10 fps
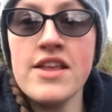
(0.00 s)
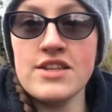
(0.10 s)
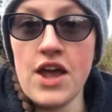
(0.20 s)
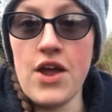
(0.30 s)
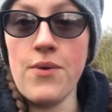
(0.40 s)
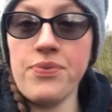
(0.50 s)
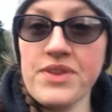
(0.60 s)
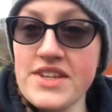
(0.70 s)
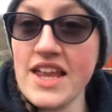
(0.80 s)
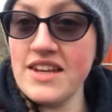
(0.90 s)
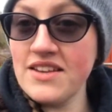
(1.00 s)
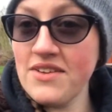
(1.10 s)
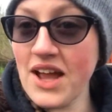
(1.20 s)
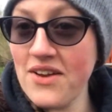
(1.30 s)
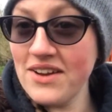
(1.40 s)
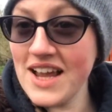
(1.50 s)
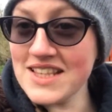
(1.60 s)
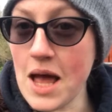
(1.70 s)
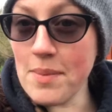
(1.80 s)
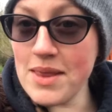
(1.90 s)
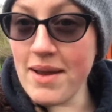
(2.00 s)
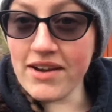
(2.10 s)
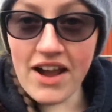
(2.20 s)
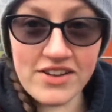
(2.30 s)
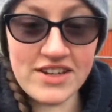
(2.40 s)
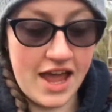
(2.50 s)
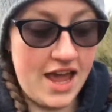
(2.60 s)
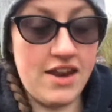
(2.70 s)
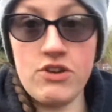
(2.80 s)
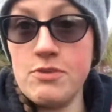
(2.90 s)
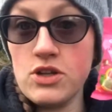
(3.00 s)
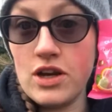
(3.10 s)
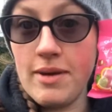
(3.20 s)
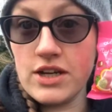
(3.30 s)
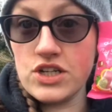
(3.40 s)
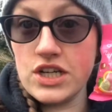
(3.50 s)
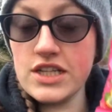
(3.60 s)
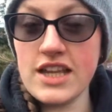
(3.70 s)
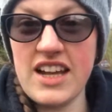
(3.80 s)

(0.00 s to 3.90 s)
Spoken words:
So the tent, here we go, it's up in the background and I've got my dolly mixtures,